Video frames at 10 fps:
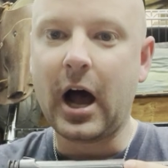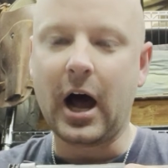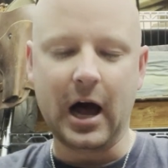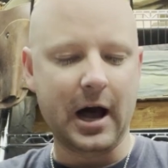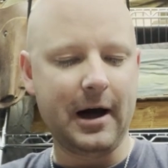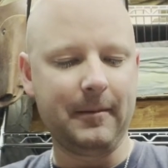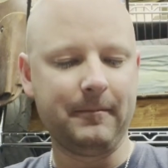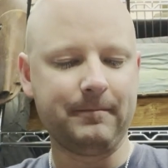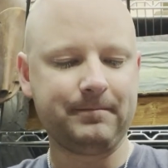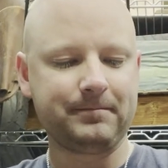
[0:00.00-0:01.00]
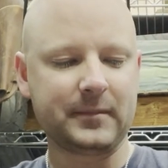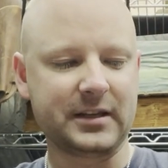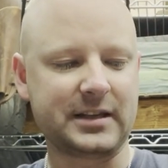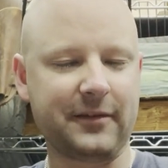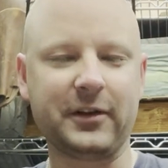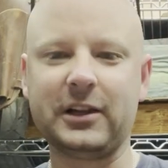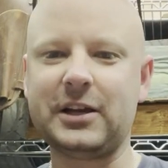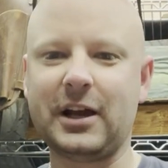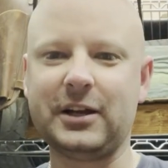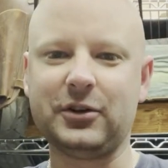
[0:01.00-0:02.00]
It's
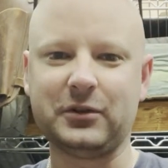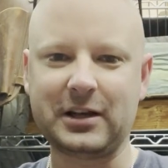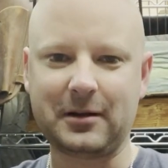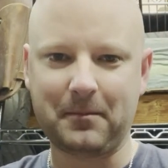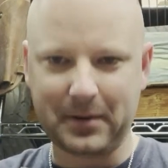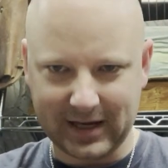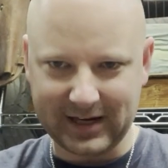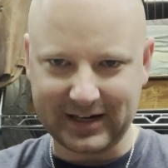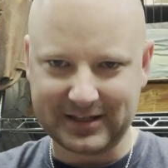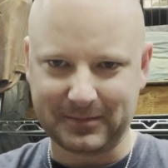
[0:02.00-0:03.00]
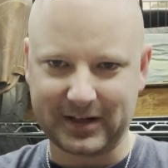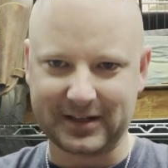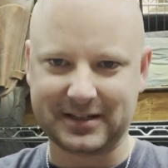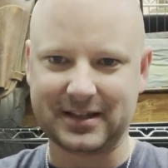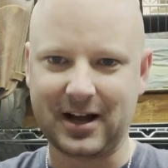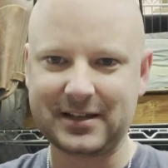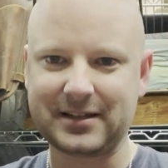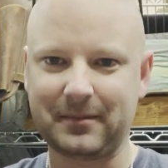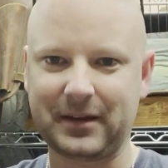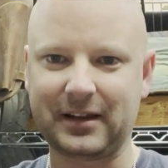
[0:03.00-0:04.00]
definitely a unique piece because it's not
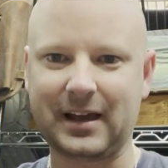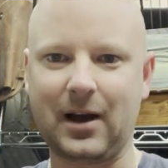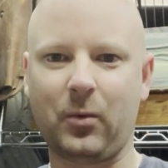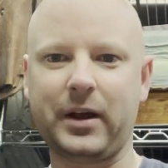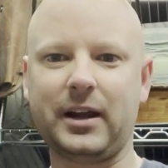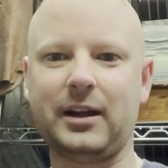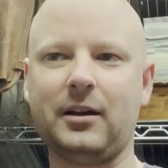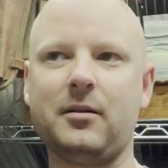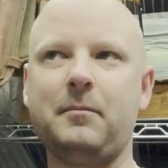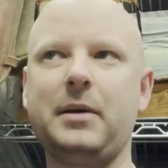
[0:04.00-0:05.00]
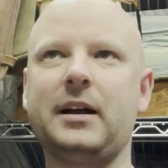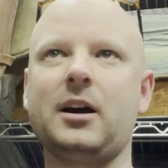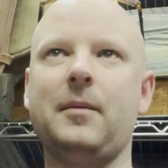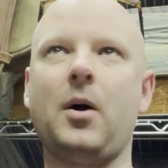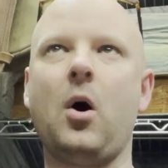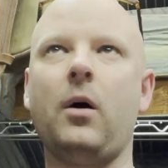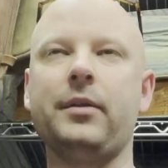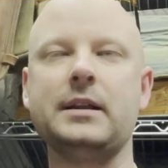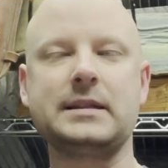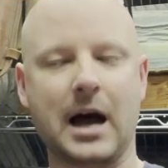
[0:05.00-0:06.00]
something that we pick up all
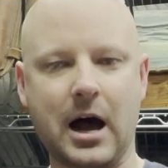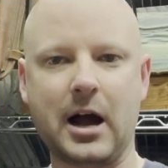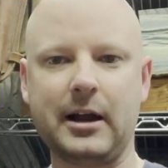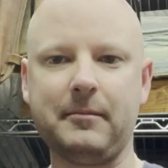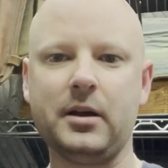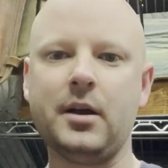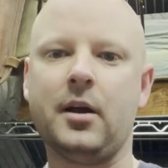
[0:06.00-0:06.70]
the time,